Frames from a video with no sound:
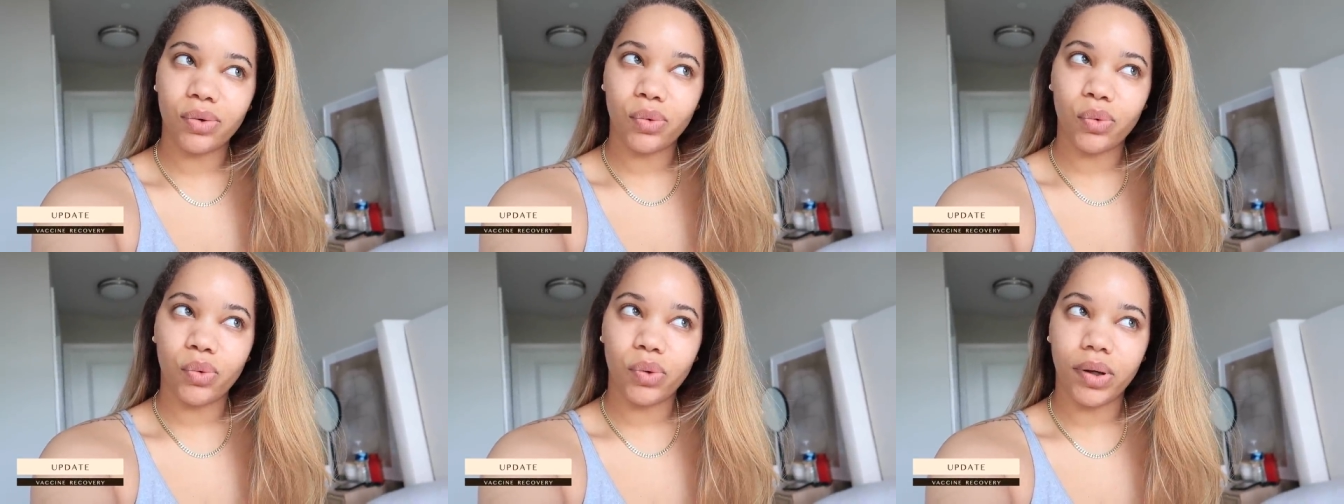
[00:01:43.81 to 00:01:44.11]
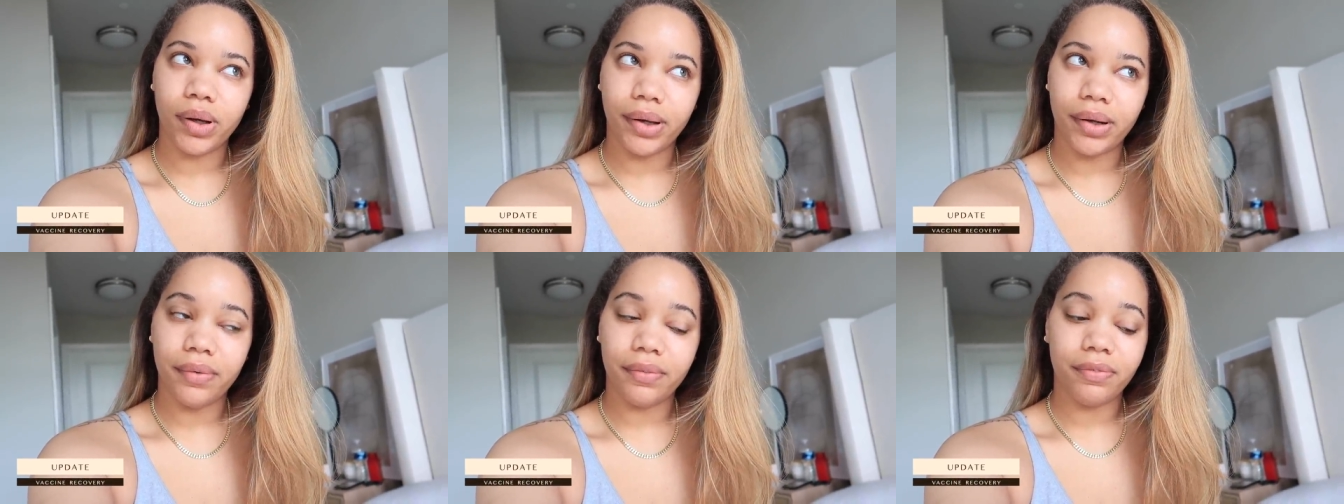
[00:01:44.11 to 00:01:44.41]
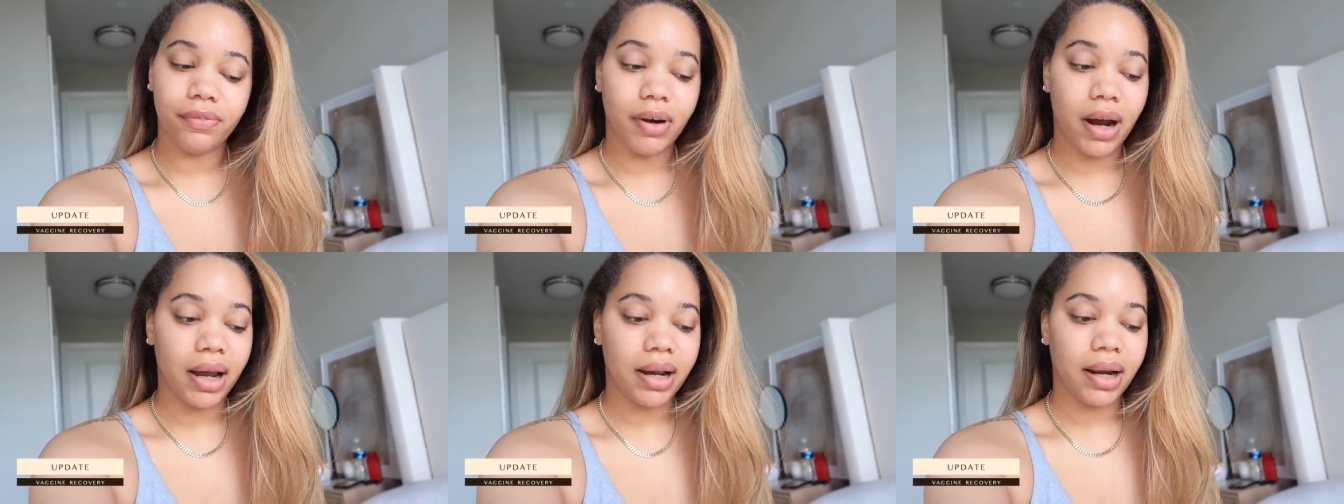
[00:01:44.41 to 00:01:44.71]
on
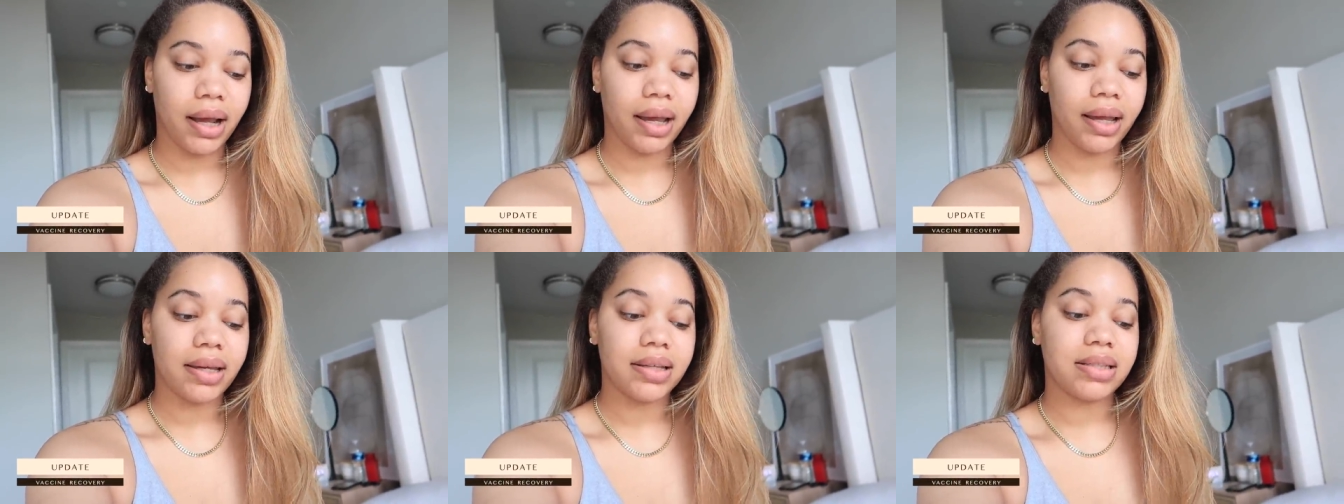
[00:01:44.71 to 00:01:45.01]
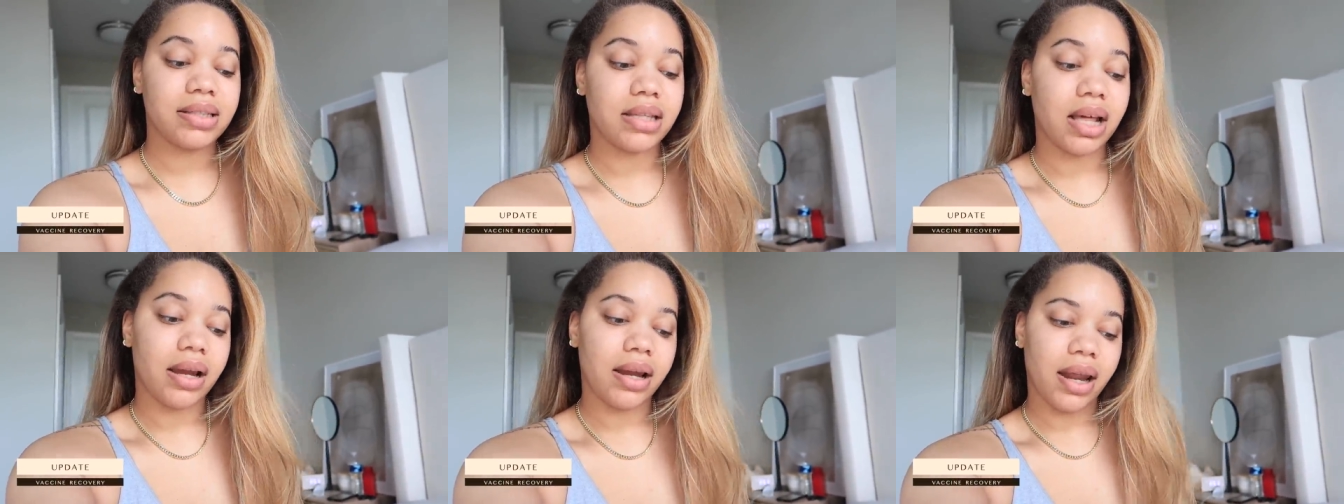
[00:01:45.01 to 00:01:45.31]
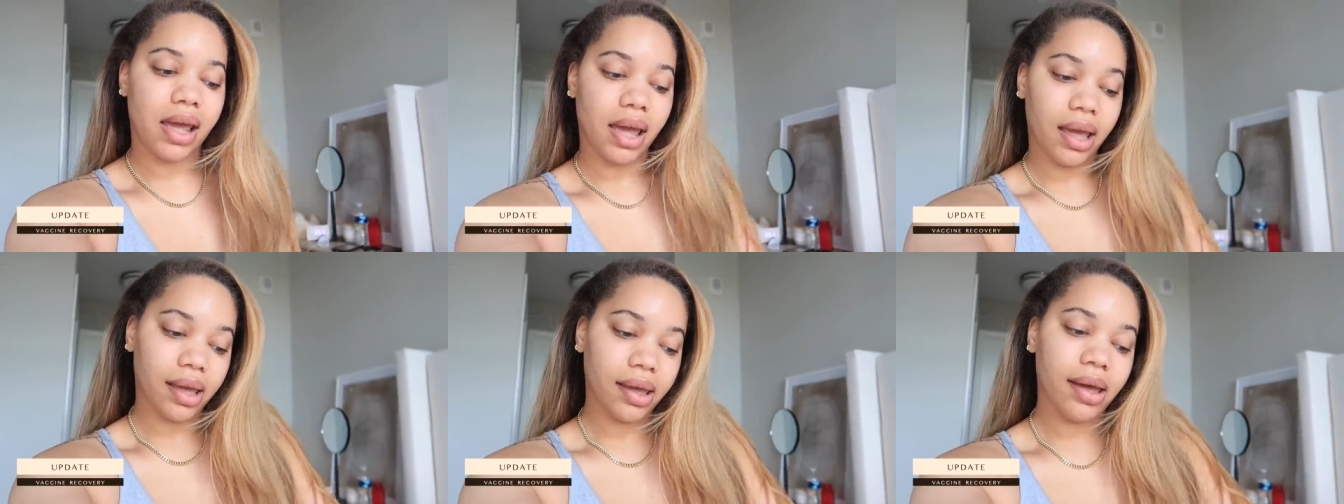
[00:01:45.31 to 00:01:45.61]
Friday. It's
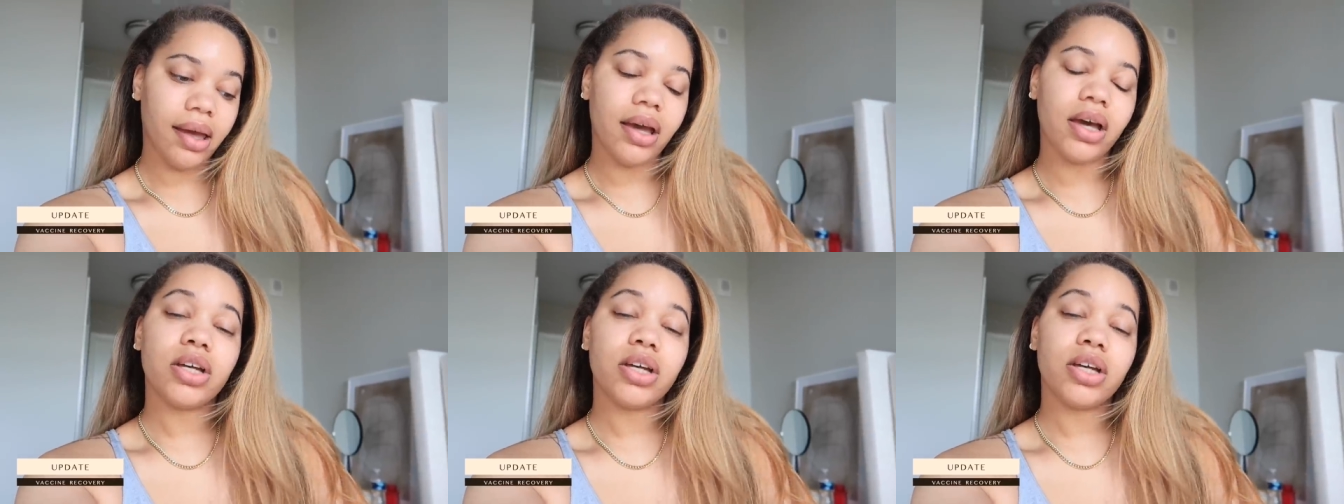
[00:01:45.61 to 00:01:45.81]
Sunday.